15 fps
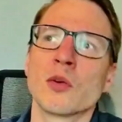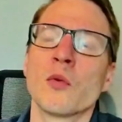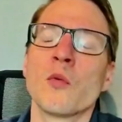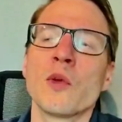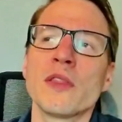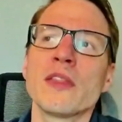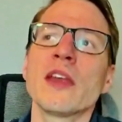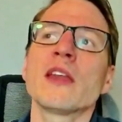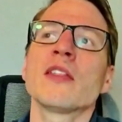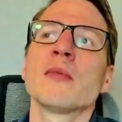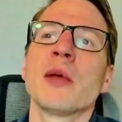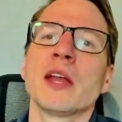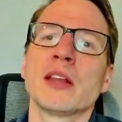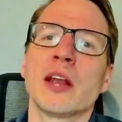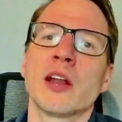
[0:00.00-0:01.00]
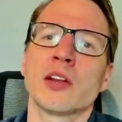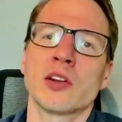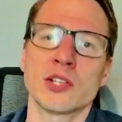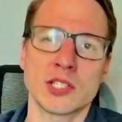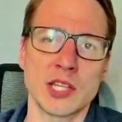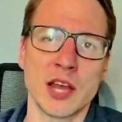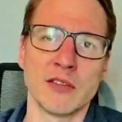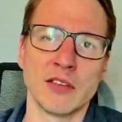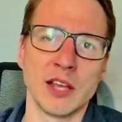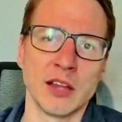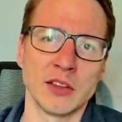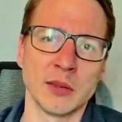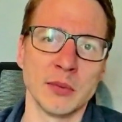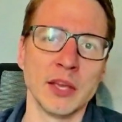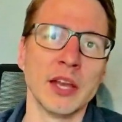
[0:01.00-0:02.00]
we think the main character is Devi at
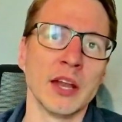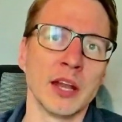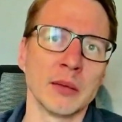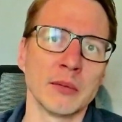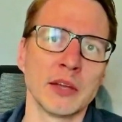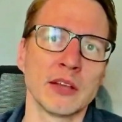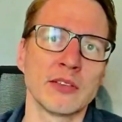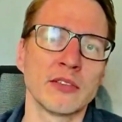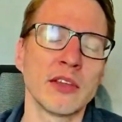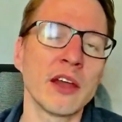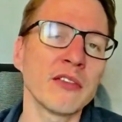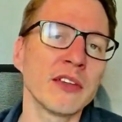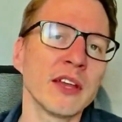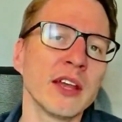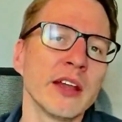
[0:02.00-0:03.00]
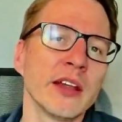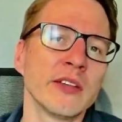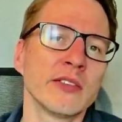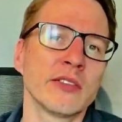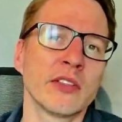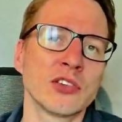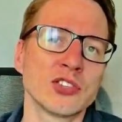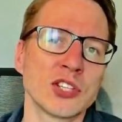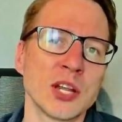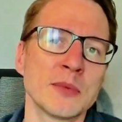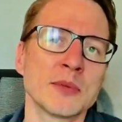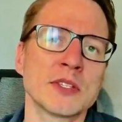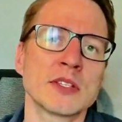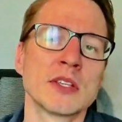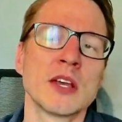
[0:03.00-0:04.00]
the beginning because Devi is the
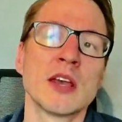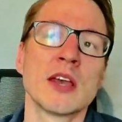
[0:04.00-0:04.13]
ship's